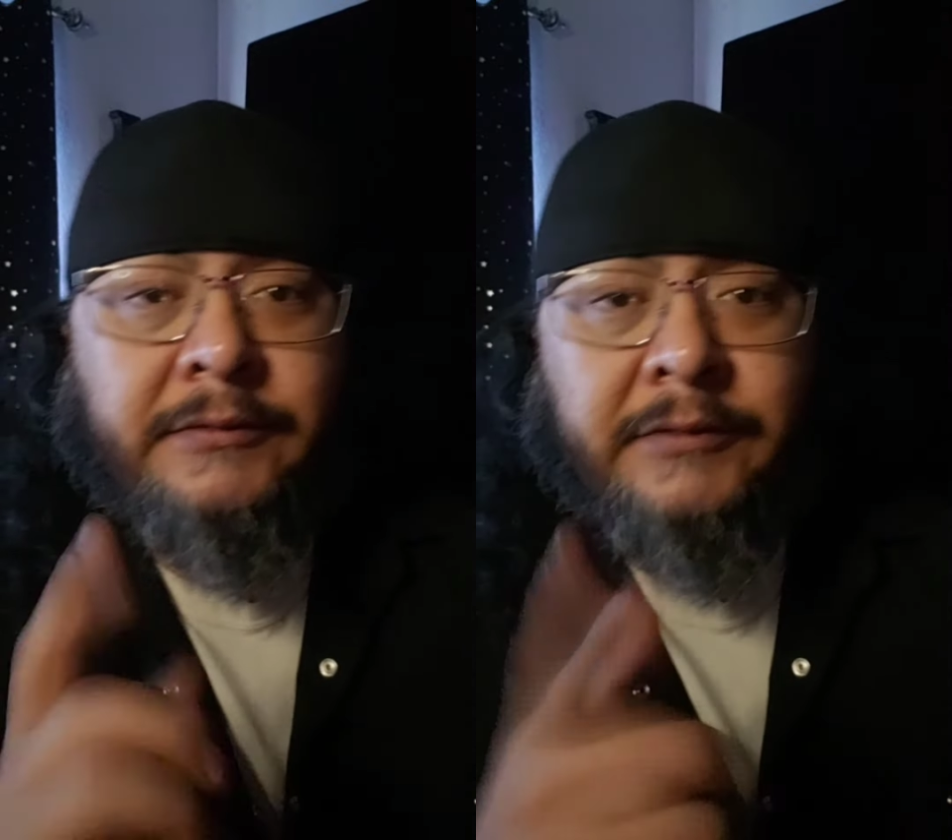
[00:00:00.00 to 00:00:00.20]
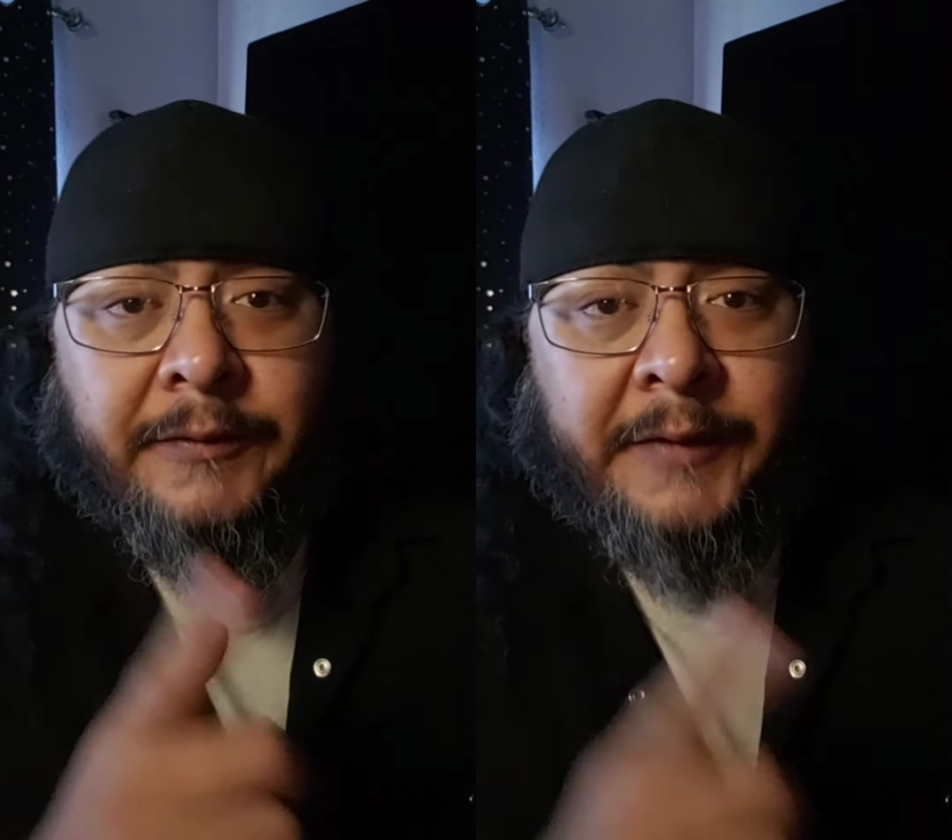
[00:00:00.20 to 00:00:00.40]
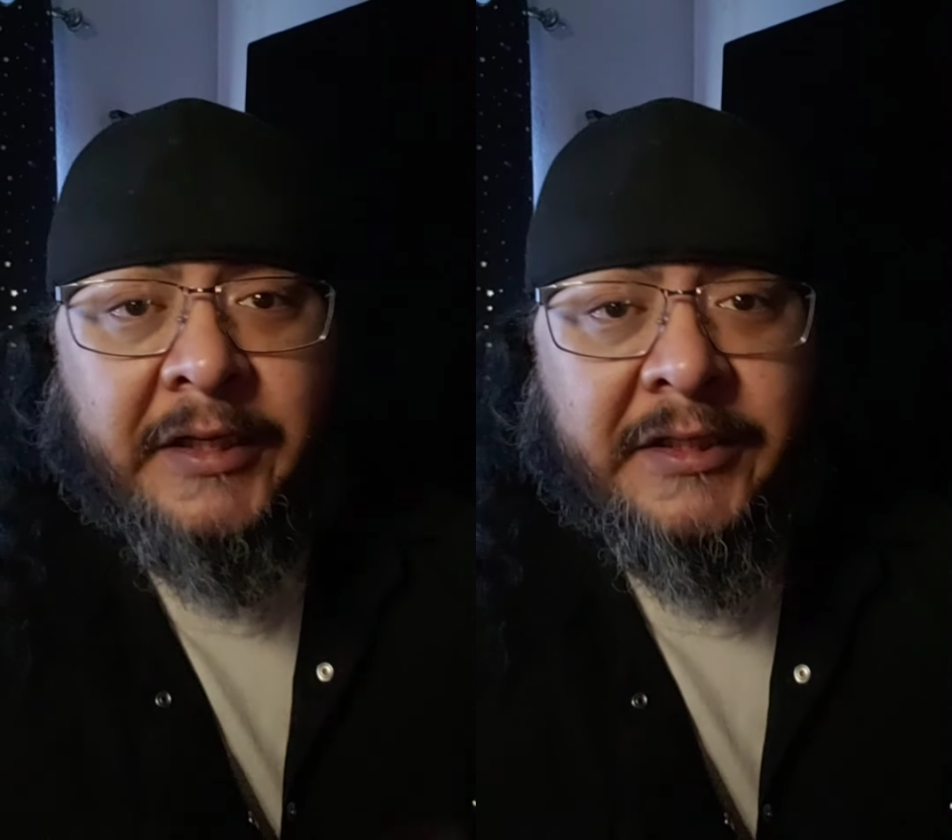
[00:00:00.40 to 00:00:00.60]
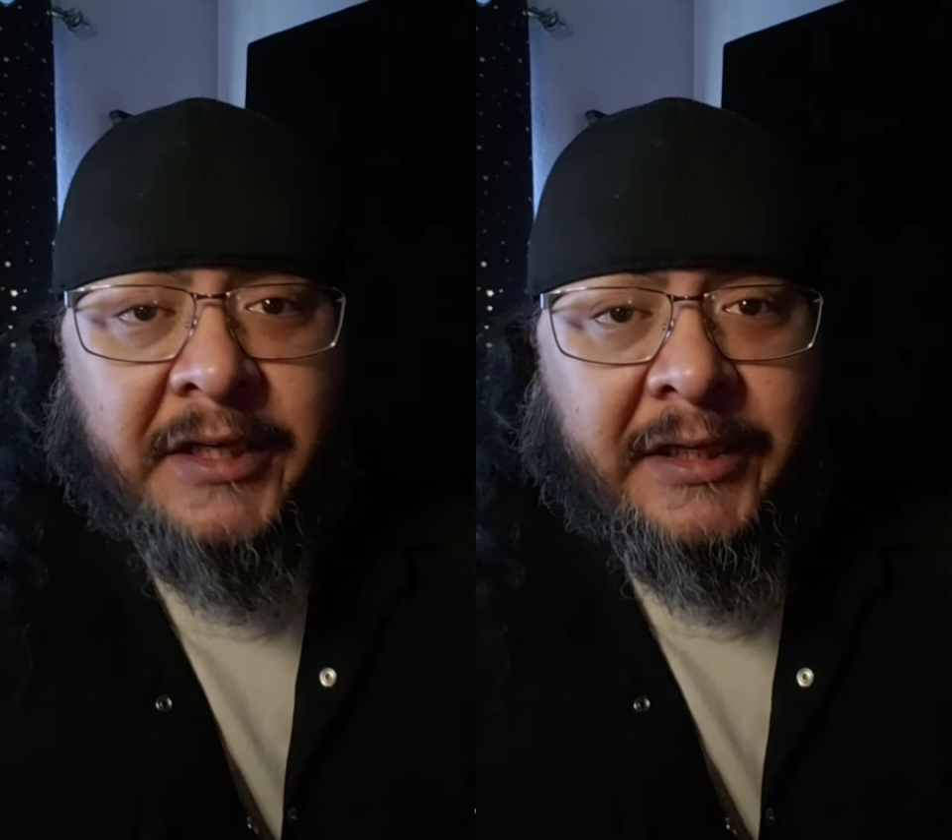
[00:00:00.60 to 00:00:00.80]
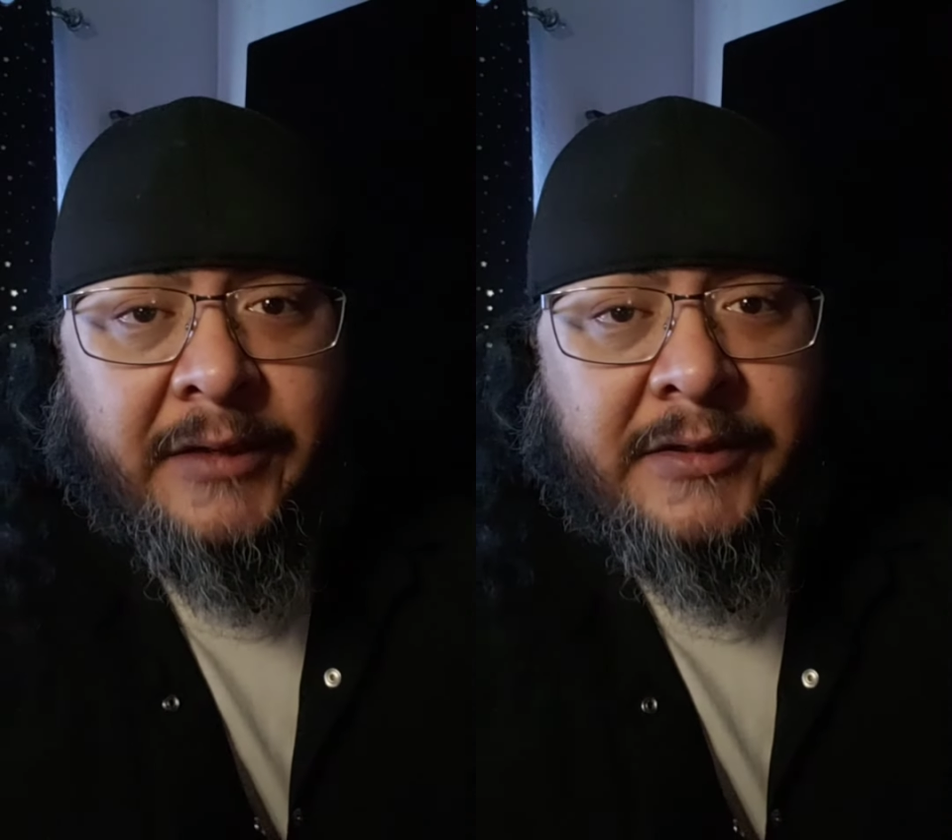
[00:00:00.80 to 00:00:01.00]
don't forget to
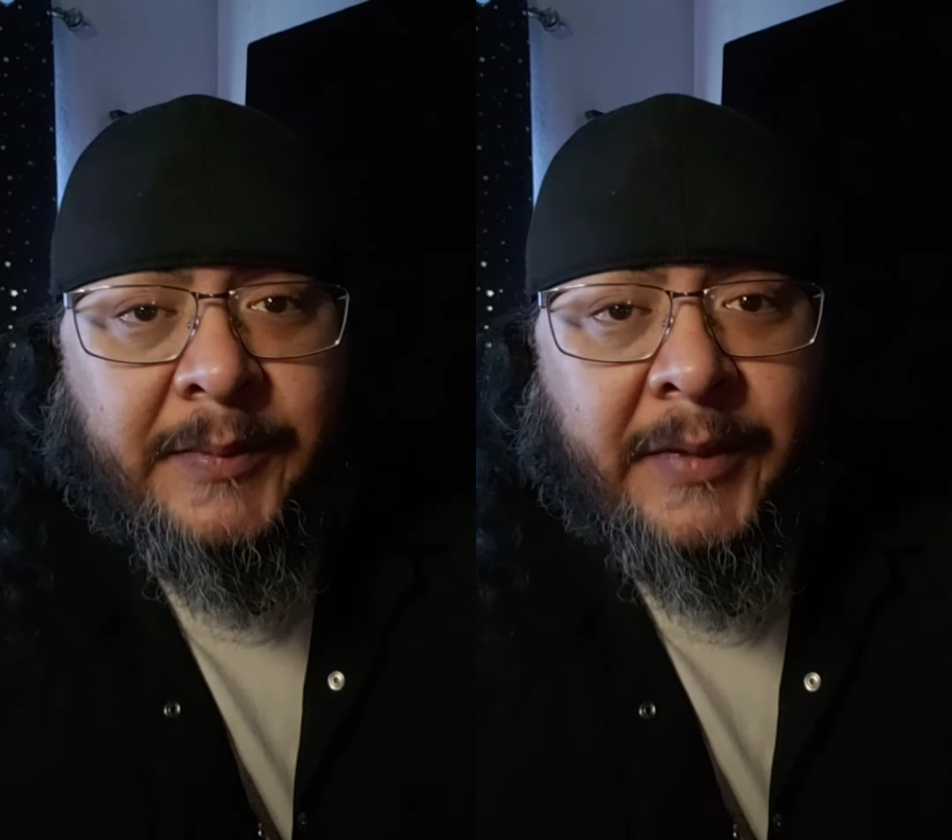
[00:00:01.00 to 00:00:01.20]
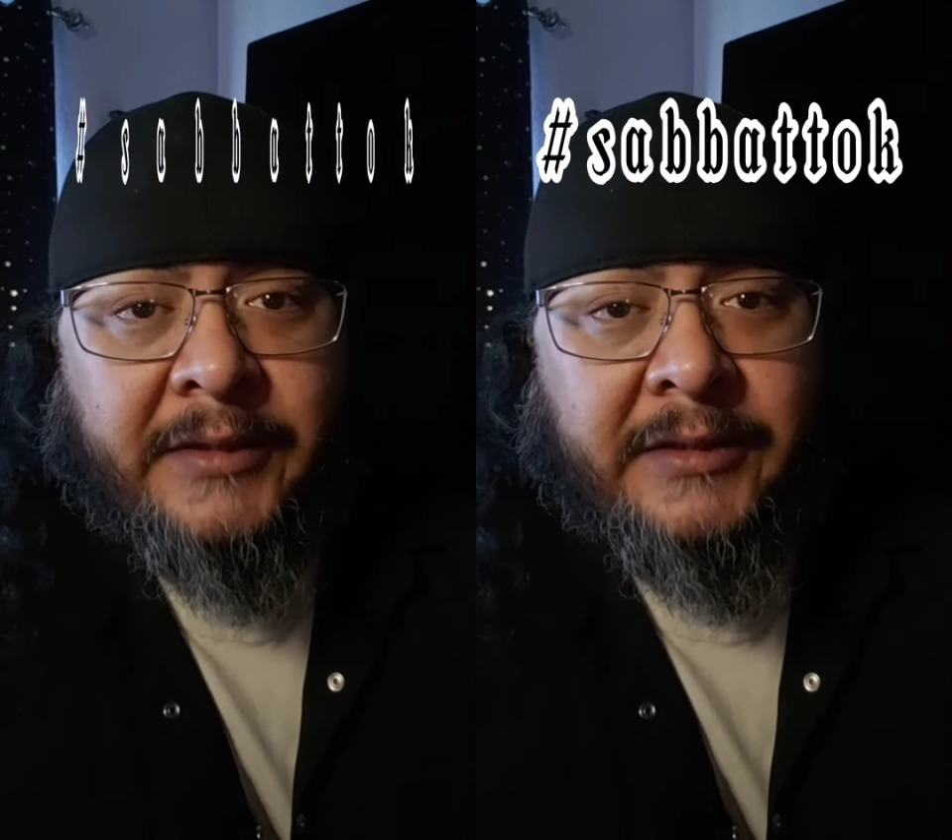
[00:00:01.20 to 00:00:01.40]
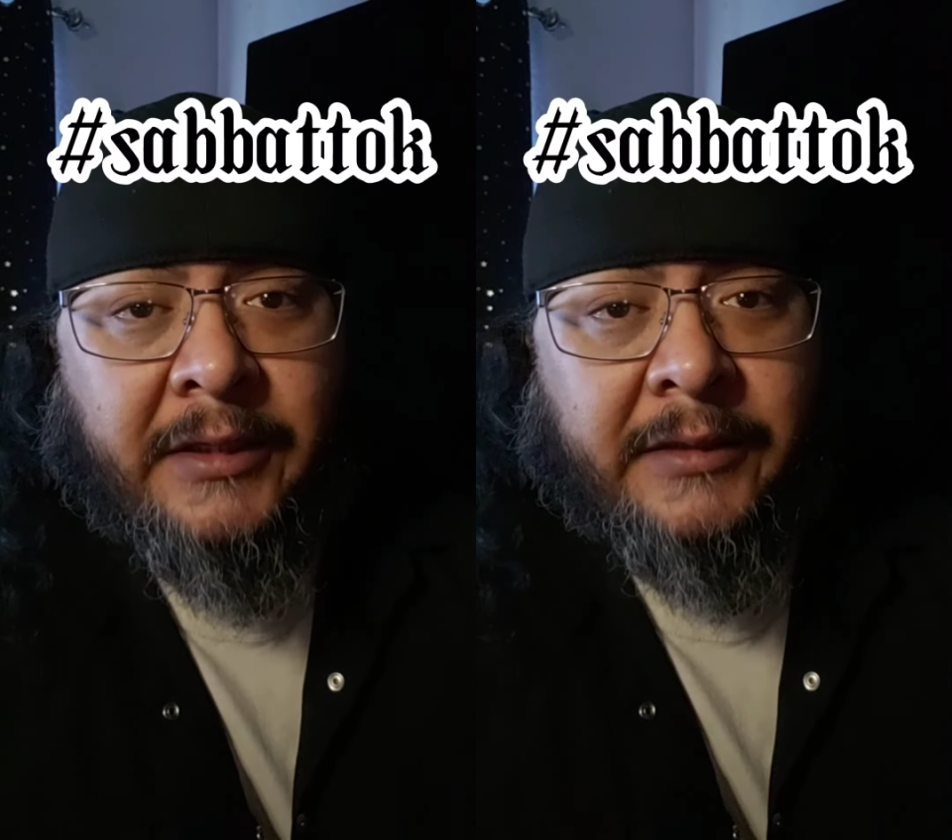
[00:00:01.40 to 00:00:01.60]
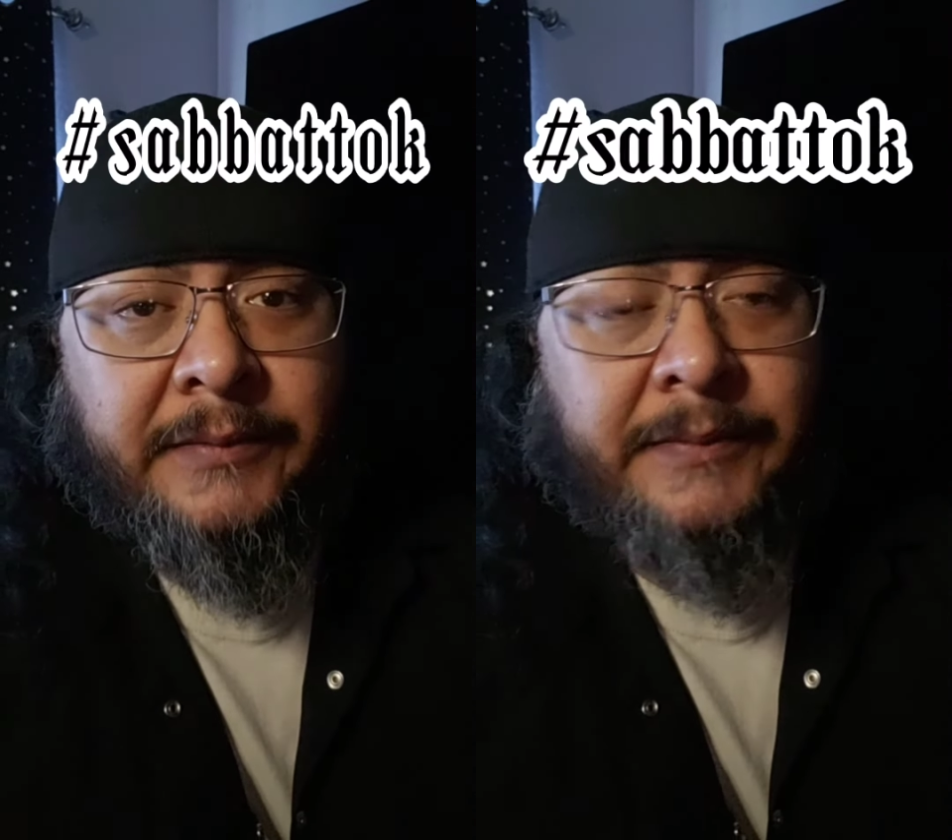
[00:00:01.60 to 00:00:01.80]
check out Sabat Talk.